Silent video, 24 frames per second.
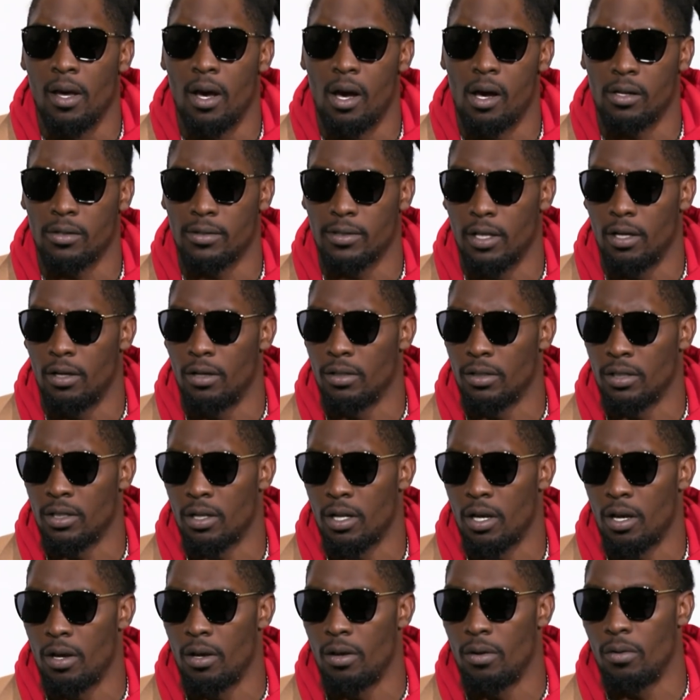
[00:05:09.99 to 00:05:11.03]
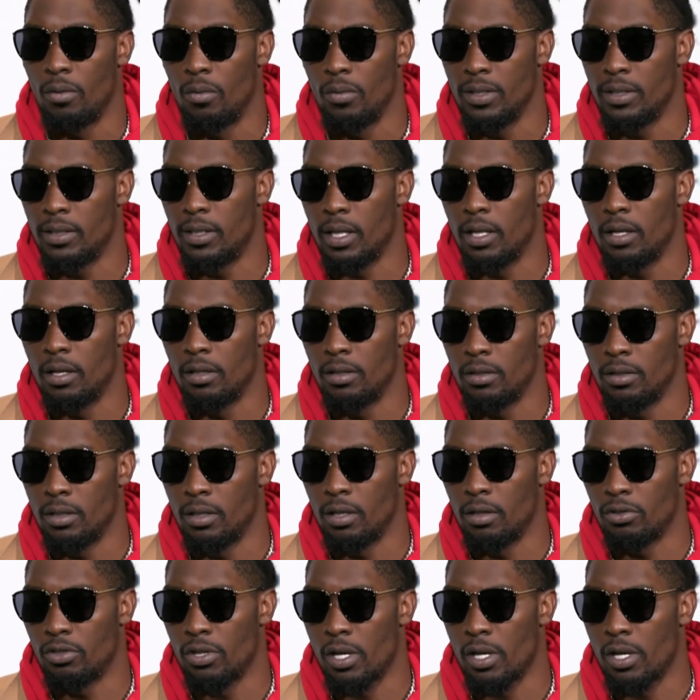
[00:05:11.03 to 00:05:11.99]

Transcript: also, you know, we still, you know,